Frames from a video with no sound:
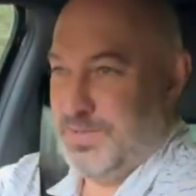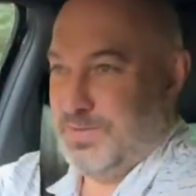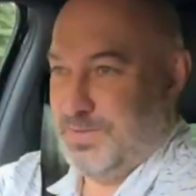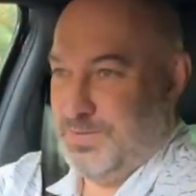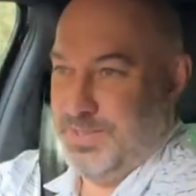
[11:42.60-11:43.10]

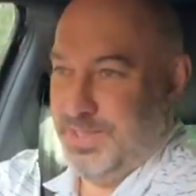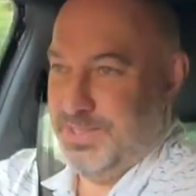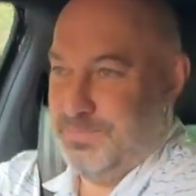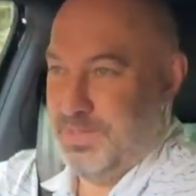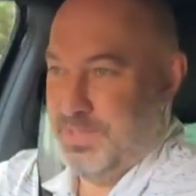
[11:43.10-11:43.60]
All you need
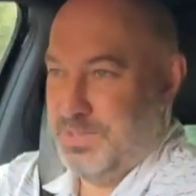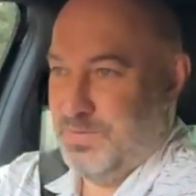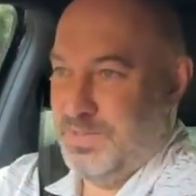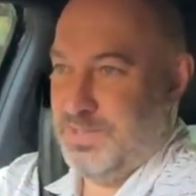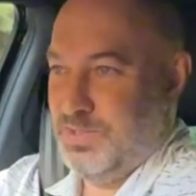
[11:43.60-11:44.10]
to be able to do
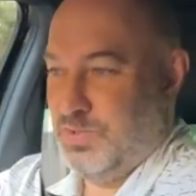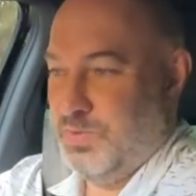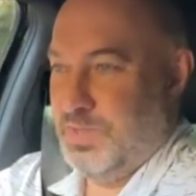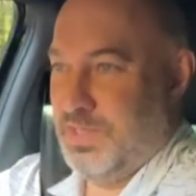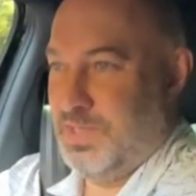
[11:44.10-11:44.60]
is
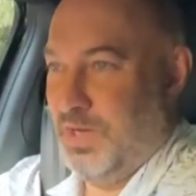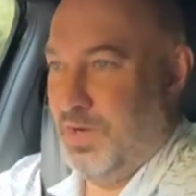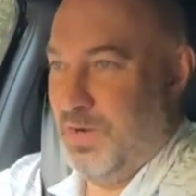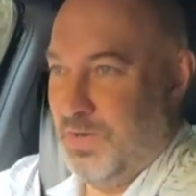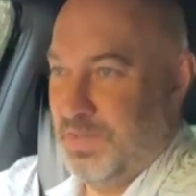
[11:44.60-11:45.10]
enjoy the
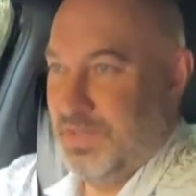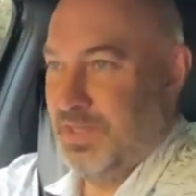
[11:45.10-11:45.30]
car